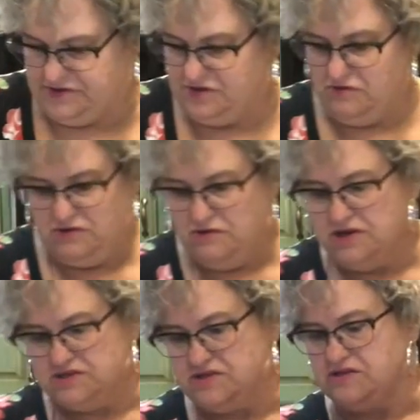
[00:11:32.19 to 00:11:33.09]
So there
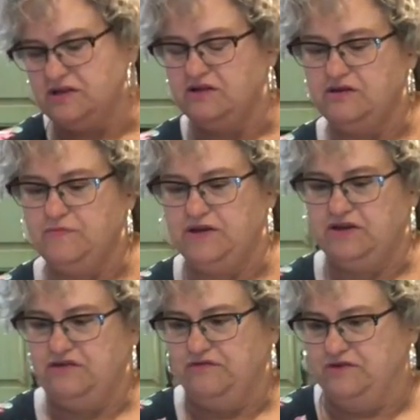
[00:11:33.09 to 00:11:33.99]
is just a little bit of
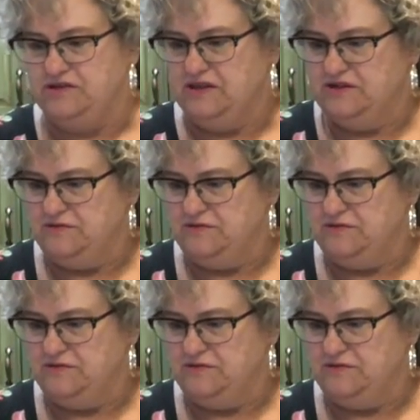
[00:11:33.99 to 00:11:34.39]
difference in these